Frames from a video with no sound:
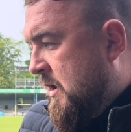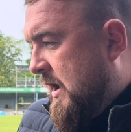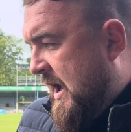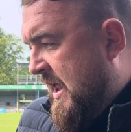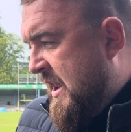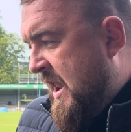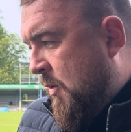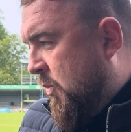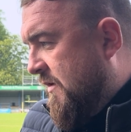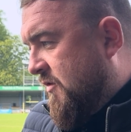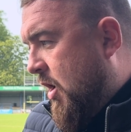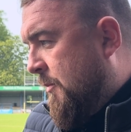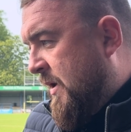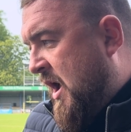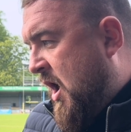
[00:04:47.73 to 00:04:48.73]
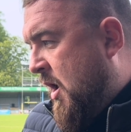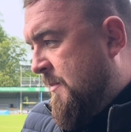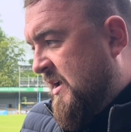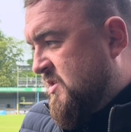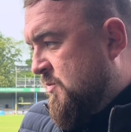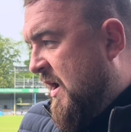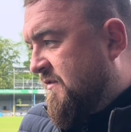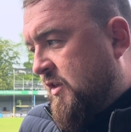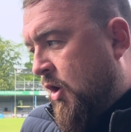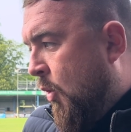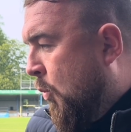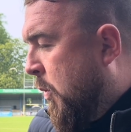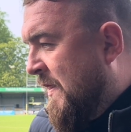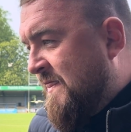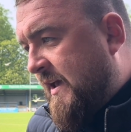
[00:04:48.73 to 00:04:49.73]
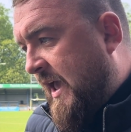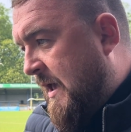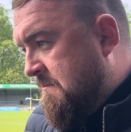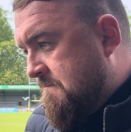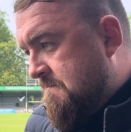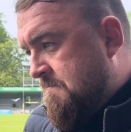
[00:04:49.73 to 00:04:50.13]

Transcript: and we've got to be at our best, and we have to go and win the game.